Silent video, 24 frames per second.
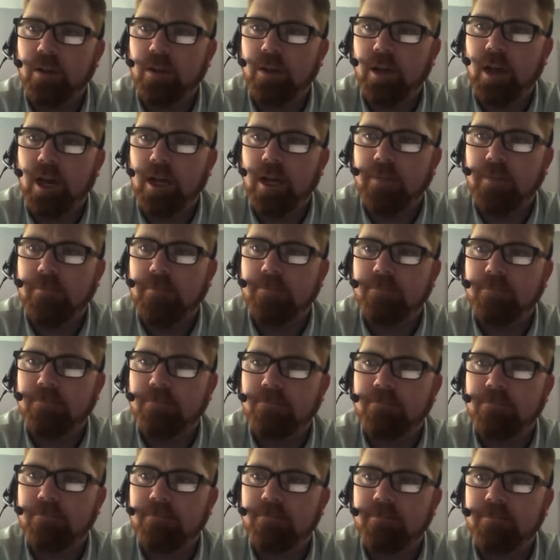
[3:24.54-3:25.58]
Um,
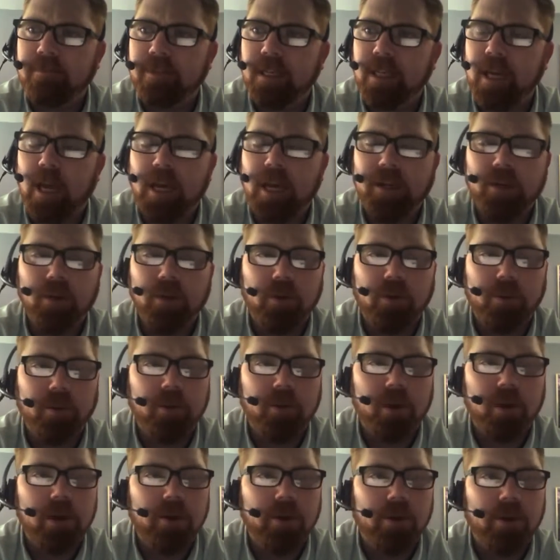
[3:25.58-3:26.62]
I don't
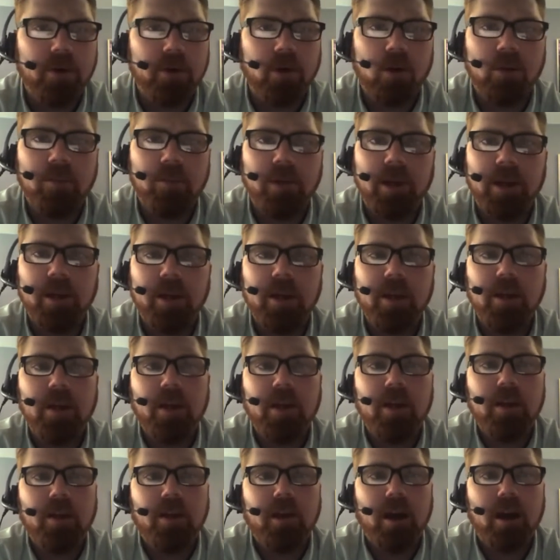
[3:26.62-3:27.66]
I don't recall. But
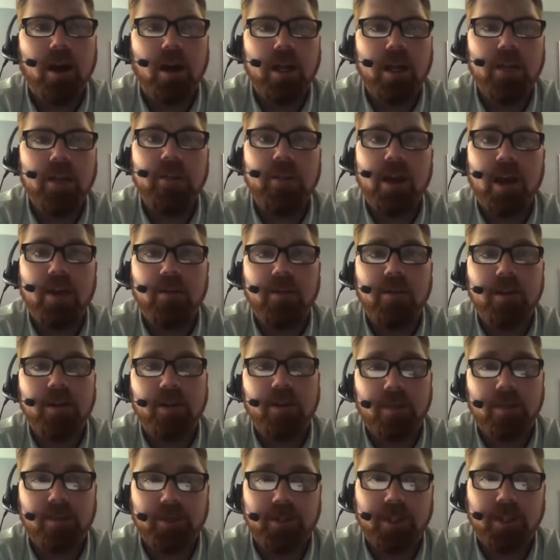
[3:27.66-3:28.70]
uh, in that in
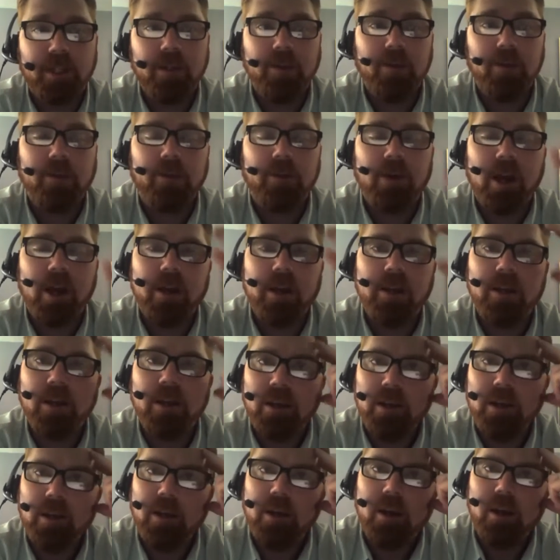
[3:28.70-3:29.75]
that particular thread,
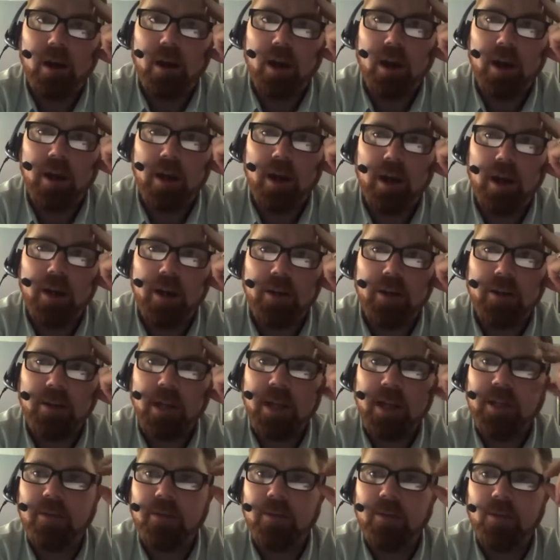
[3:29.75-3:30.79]
I, I
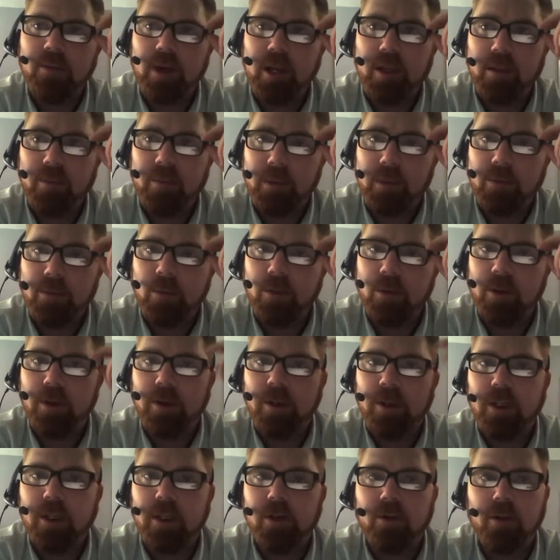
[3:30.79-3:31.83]
liked the way that people were
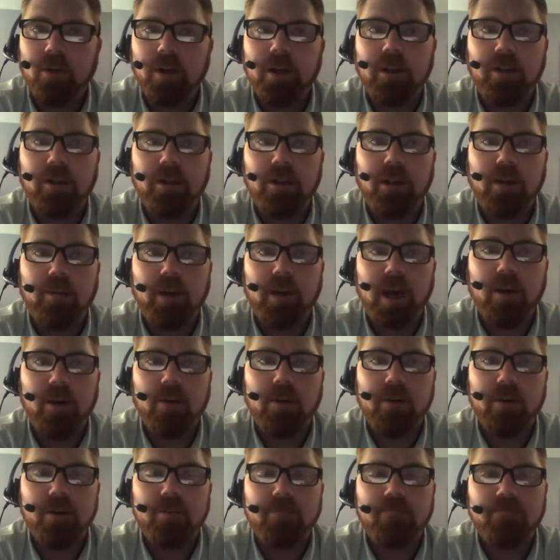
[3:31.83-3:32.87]
thinking critically
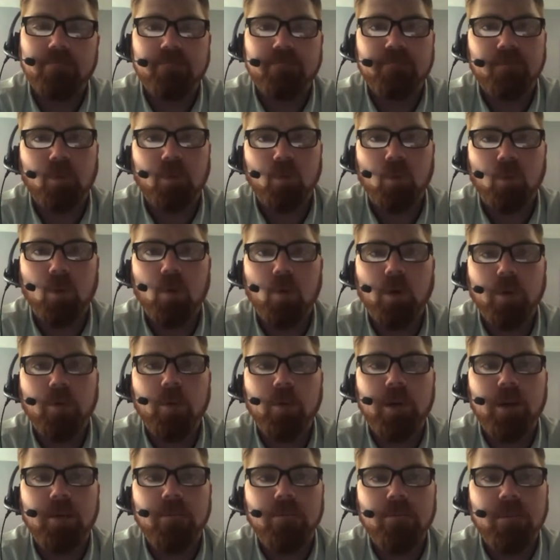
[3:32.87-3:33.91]
about well, what
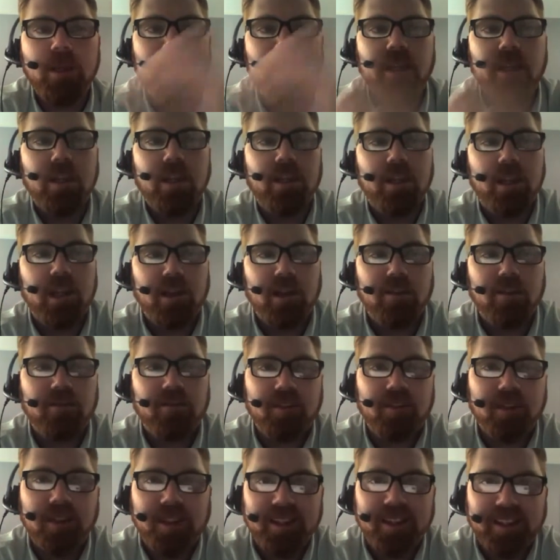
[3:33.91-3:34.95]
would it mean
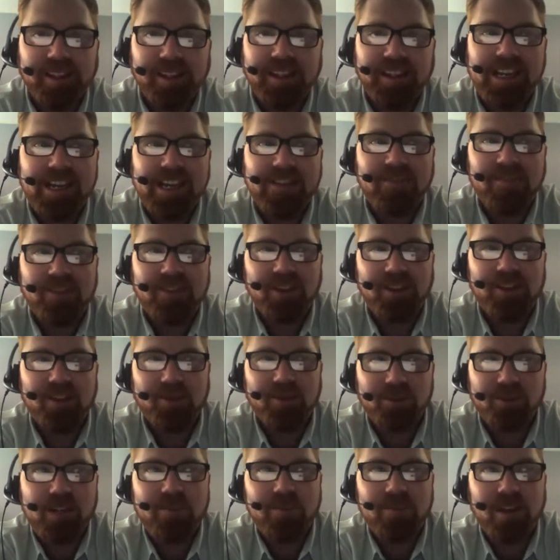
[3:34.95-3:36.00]
if if the
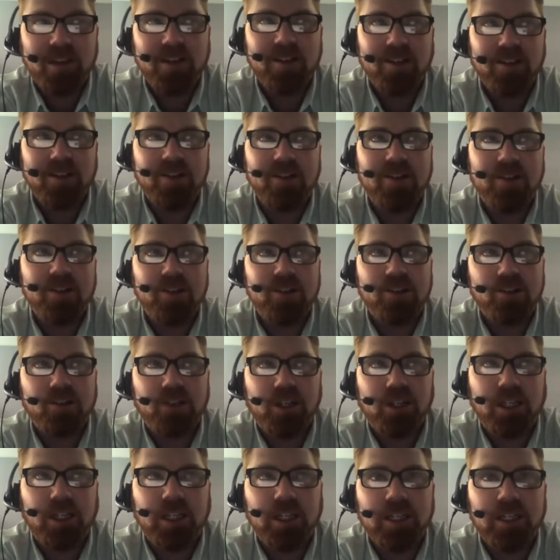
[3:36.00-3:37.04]
three men under the
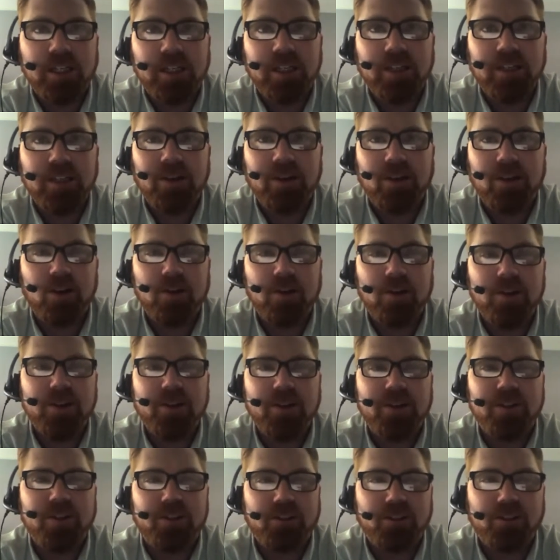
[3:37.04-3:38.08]
tree are the,
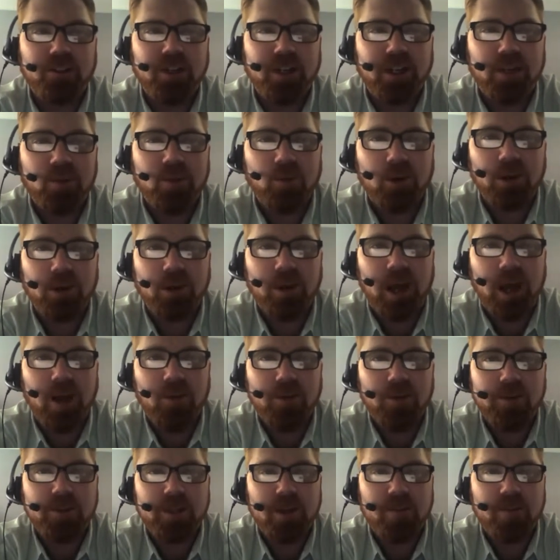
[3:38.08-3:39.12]
the Trinity. What? How
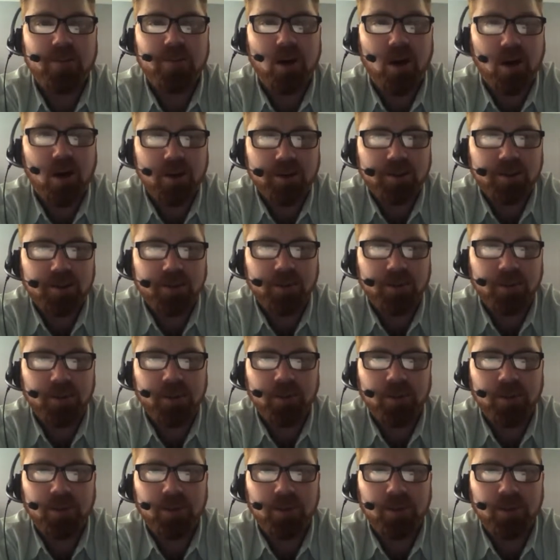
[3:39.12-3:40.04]
is that possible?